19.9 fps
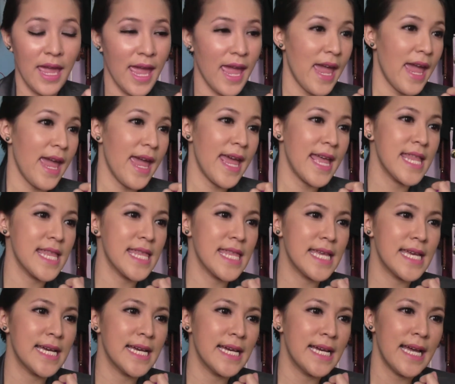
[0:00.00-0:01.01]

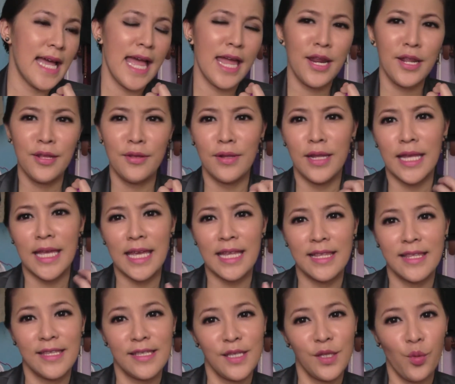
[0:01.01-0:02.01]
and I don't know, like,
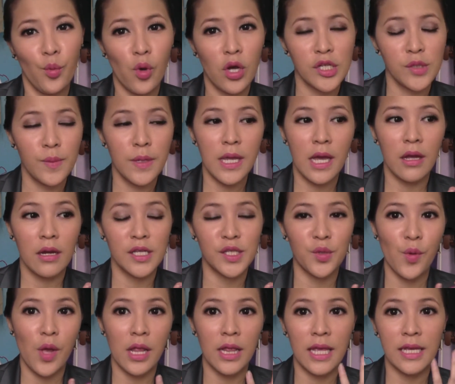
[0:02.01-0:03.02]
it doesn't wash me out
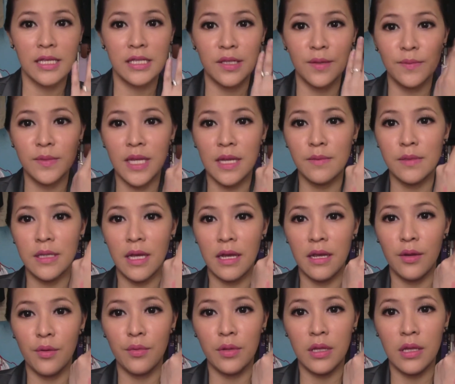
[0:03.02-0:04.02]
as well. Like, sometimes
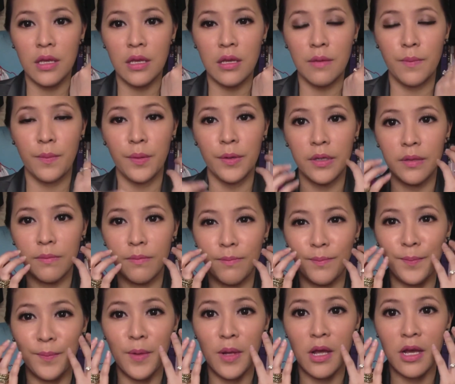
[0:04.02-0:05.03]
I only put
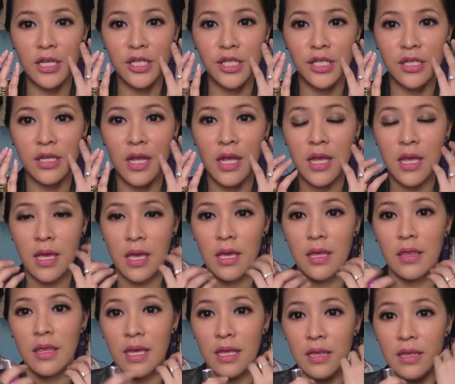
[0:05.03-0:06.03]
blush
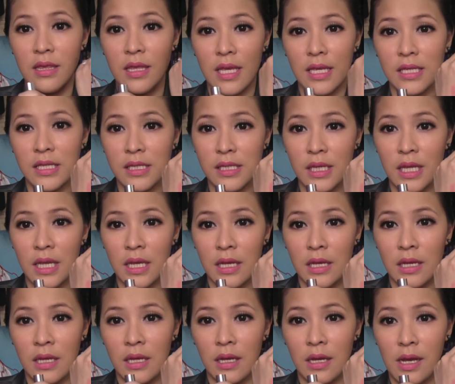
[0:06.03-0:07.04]
and then this
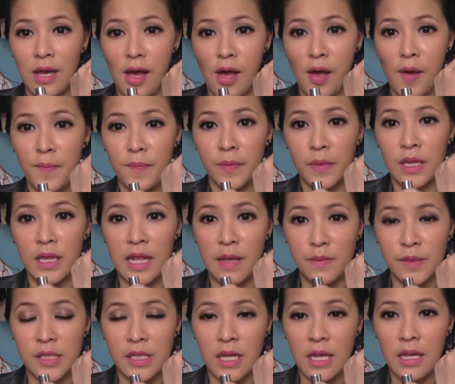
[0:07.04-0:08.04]

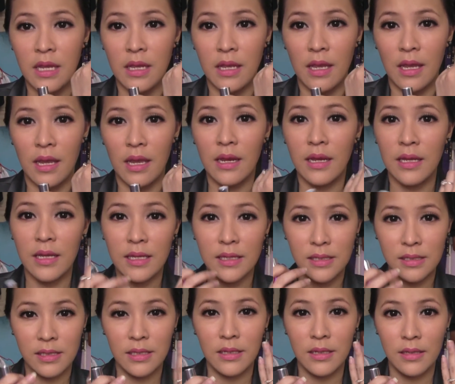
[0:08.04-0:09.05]
lipstick, and
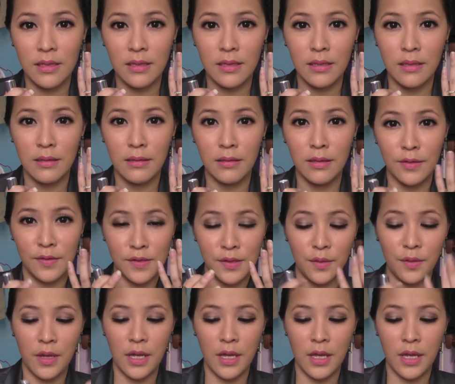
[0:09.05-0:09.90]
it still looks